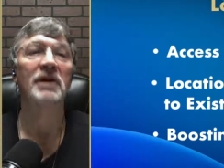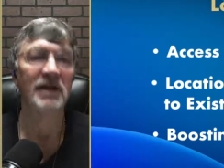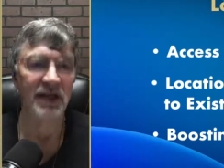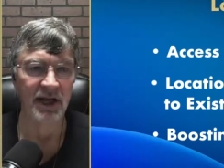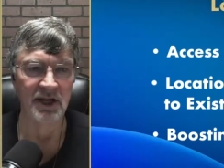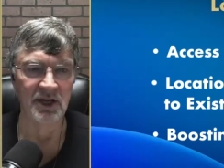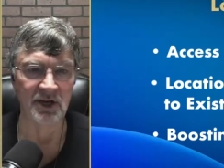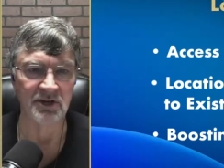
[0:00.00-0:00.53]
up
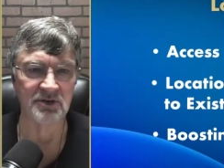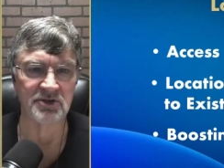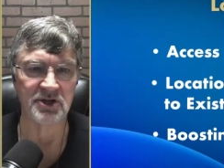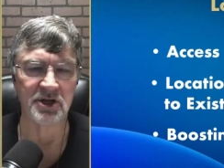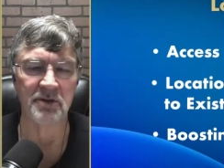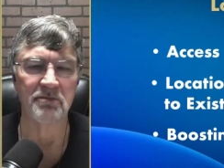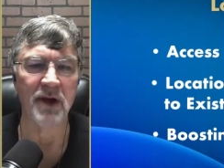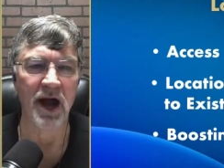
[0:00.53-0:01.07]

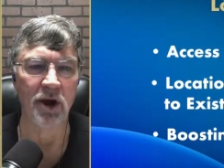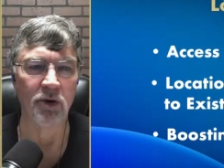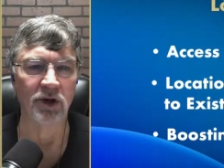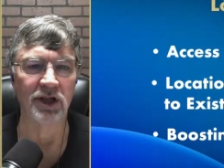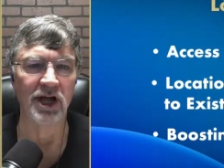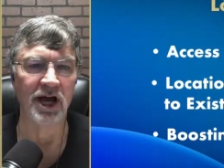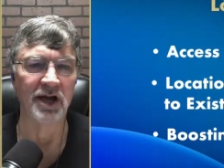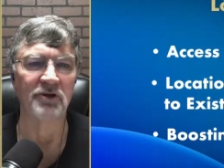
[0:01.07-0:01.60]
and see a
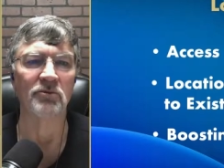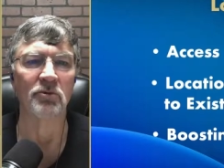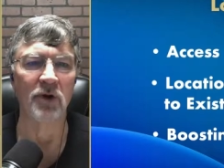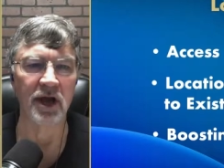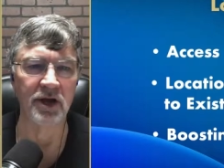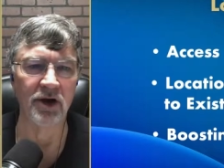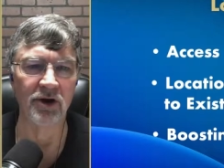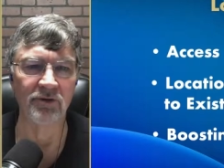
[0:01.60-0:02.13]
power
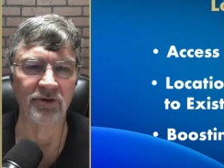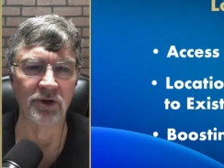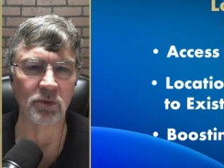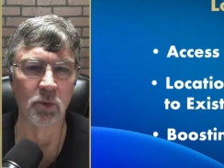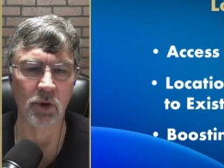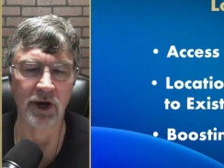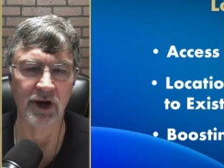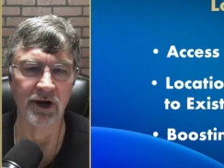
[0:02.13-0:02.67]
line right
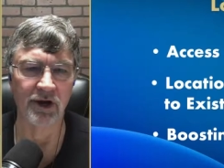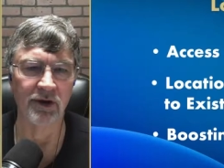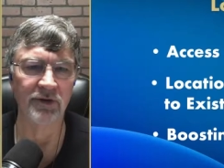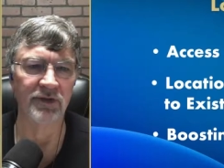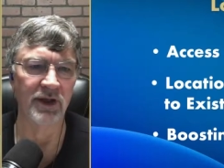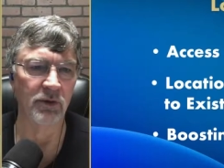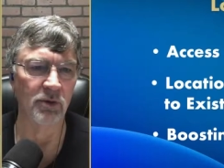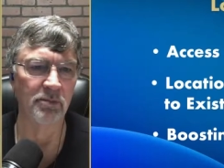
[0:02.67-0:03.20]
over
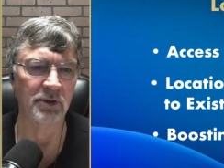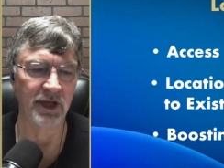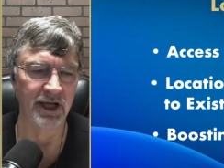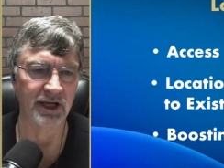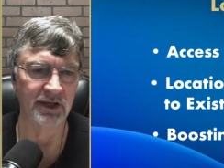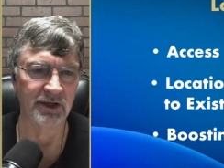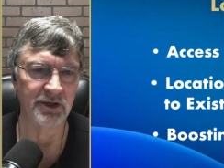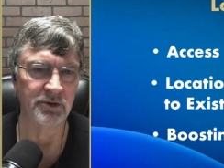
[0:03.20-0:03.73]
where they
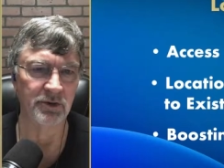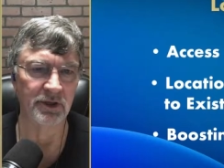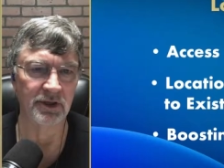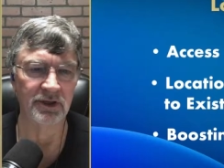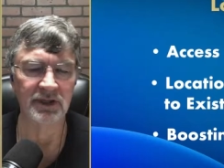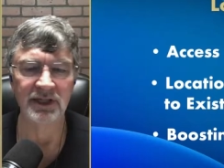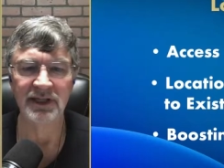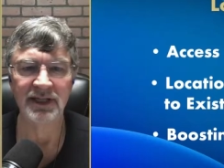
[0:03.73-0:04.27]
were planning
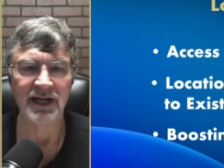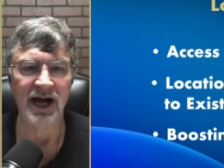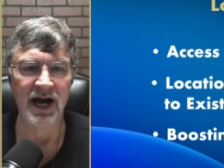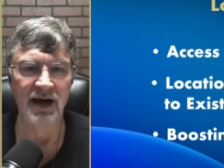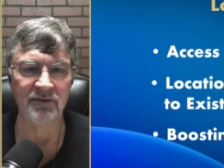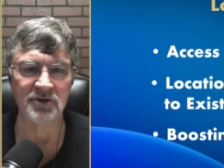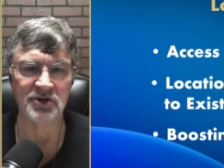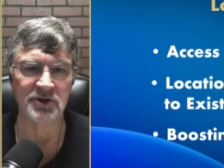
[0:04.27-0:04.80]
to drill.
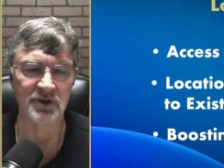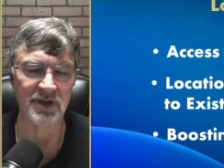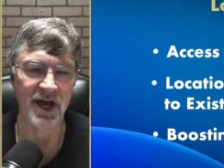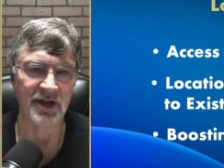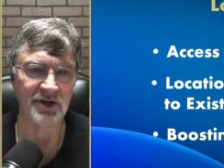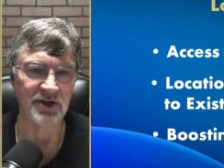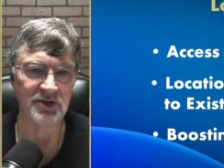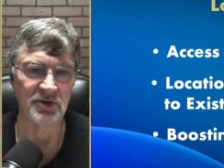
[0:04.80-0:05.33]

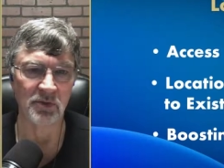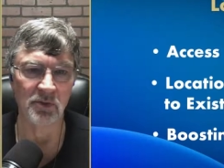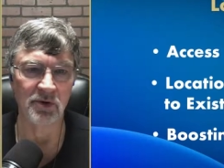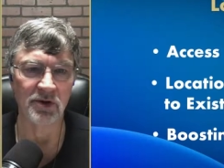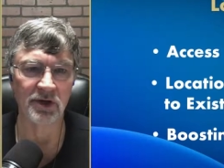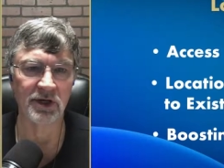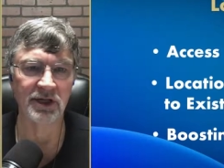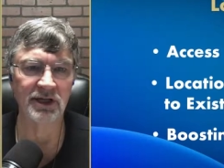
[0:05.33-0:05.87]
Obviously, that
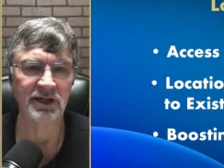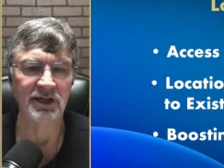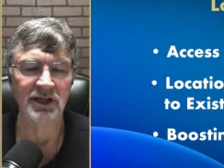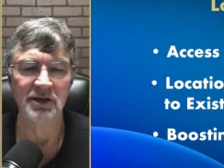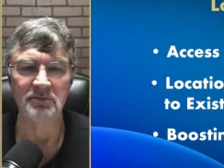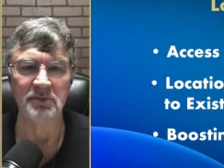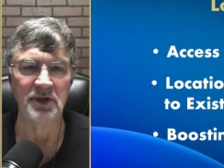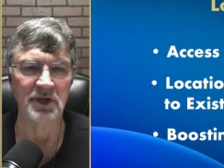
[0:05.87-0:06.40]
doesn't
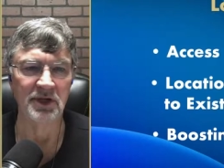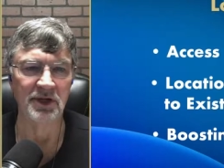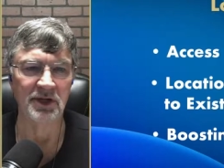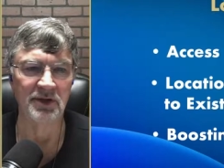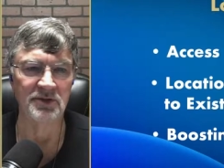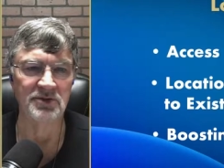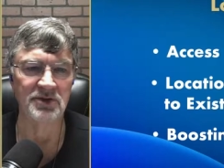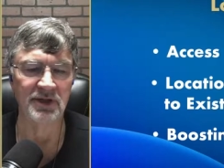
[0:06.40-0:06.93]
work,
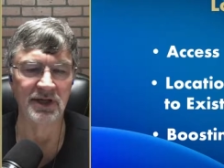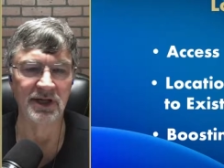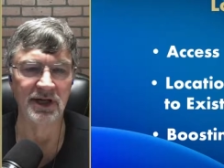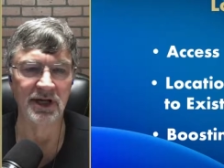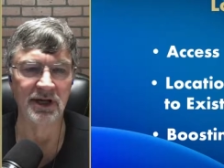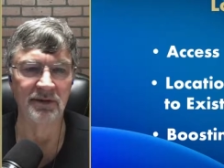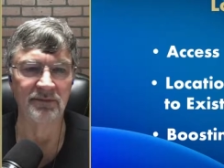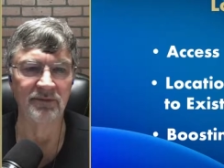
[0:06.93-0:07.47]

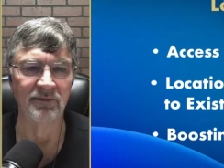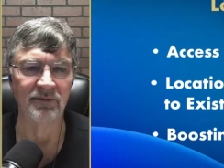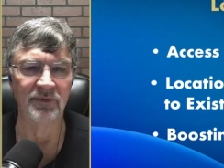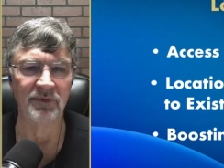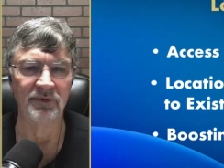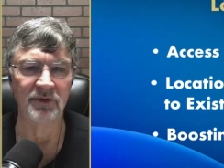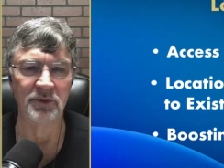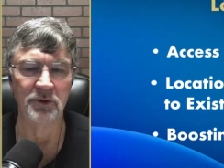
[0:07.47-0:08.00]
because
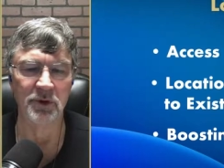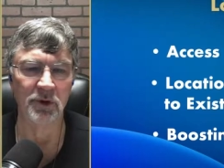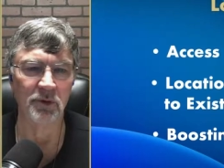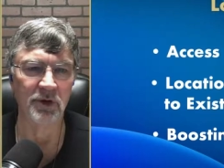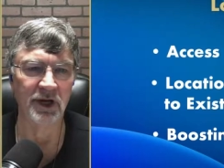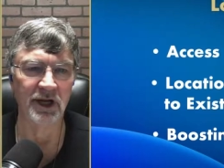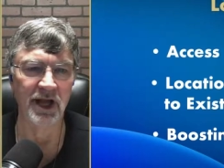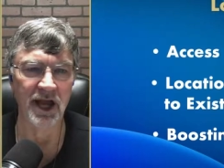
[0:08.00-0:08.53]
the
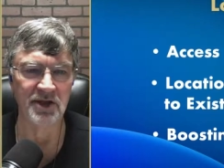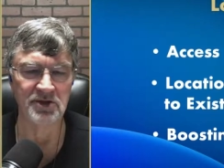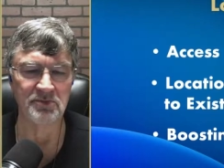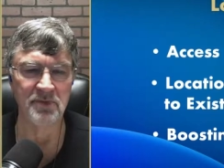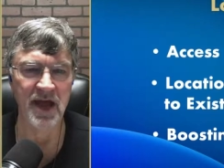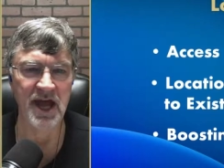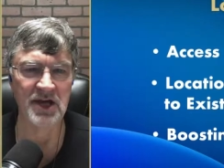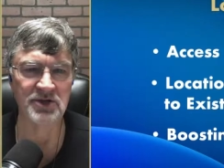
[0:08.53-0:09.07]
drill
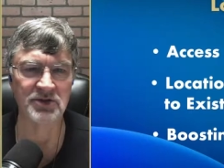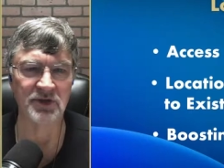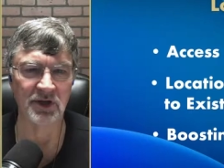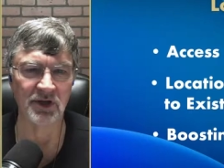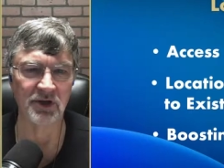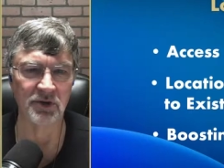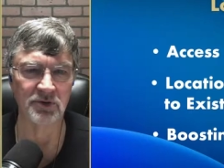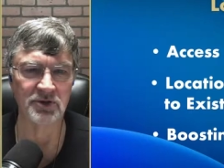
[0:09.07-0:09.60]
rig has a
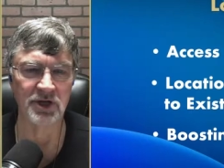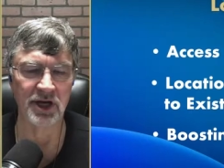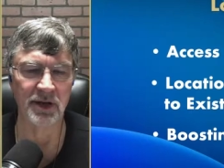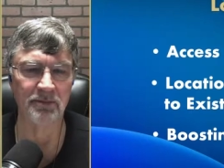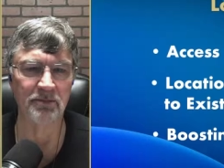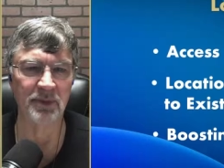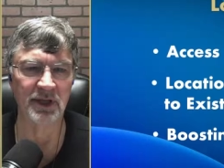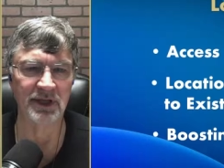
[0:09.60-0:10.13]
mast that
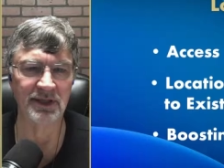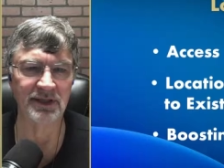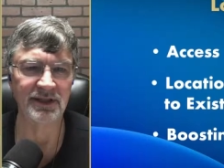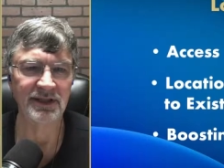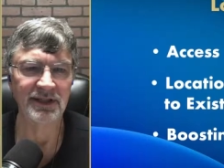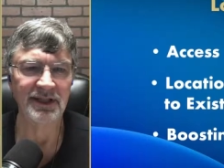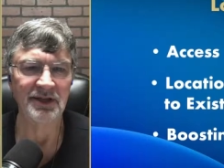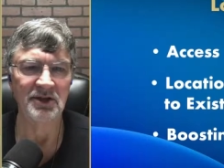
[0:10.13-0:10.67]
goes up,
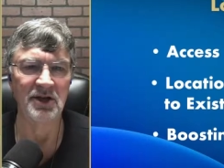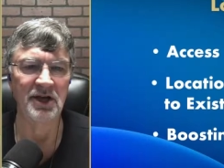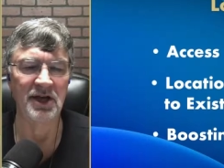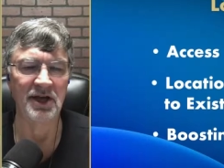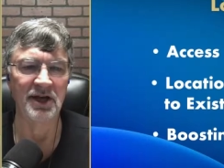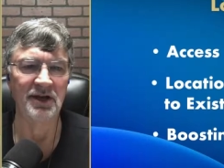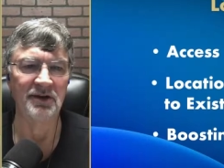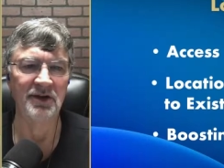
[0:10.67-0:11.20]
and
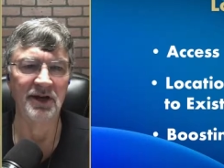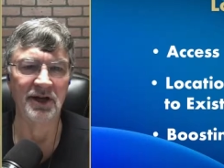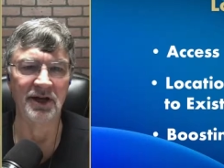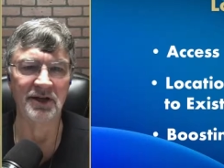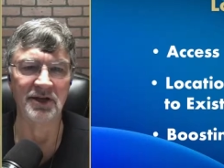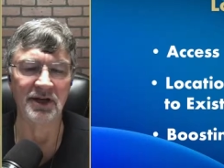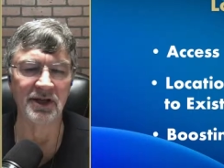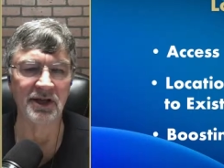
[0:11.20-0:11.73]

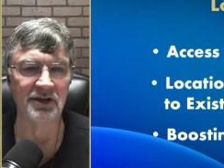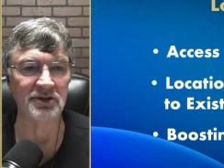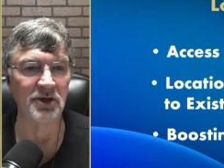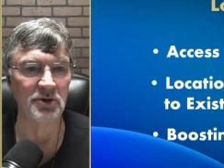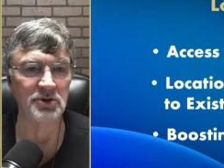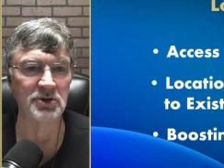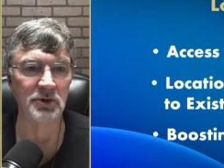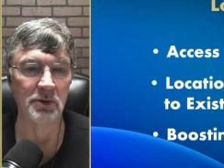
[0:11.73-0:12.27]
you
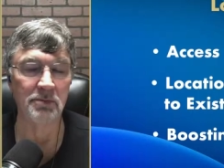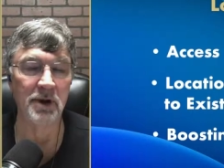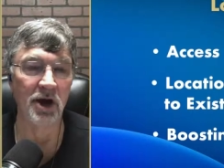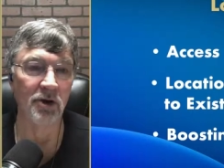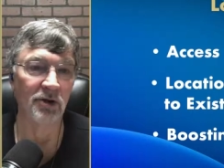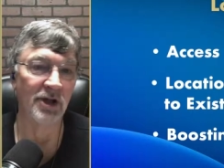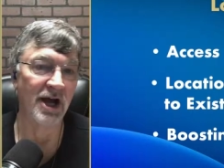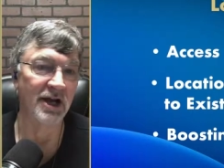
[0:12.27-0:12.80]
get close
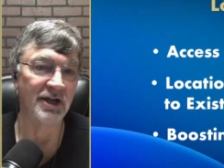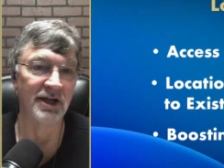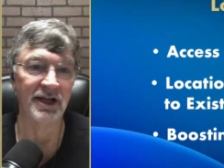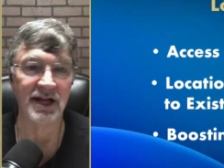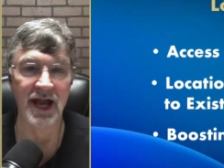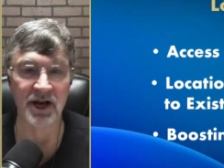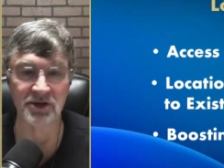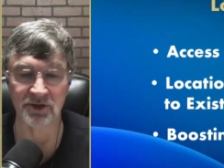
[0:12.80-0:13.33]
to a power
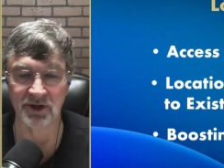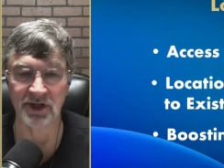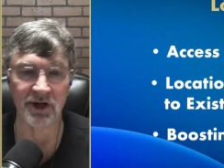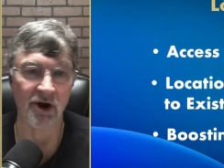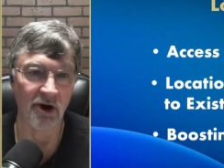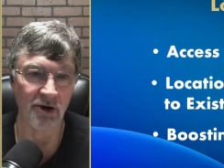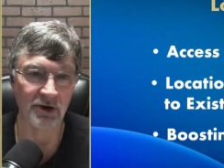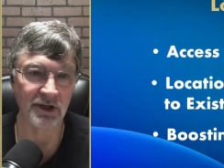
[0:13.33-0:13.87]
line, you can
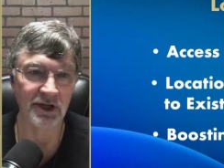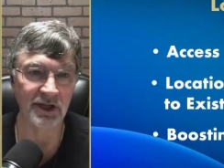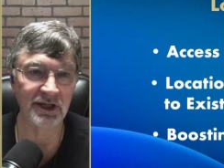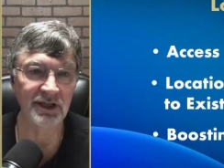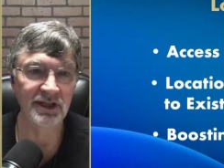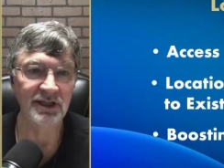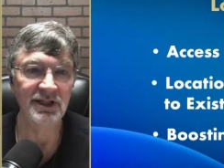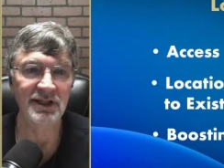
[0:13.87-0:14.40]
actually get
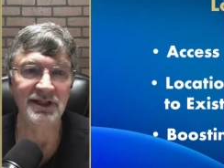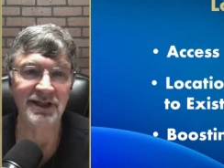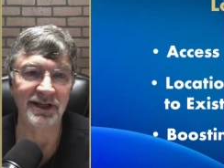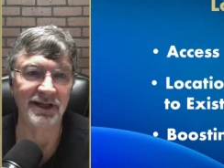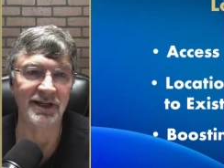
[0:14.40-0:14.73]
arcing,